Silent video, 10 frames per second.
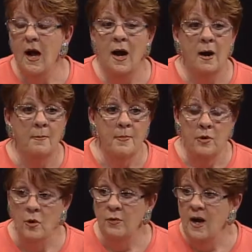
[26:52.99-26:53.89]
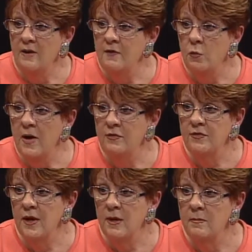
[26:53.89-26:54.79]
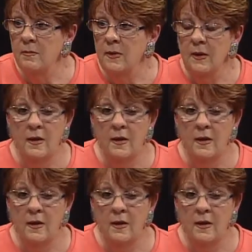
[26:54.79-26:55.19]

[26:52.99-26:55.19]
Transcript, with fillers: um, you know, cover with um,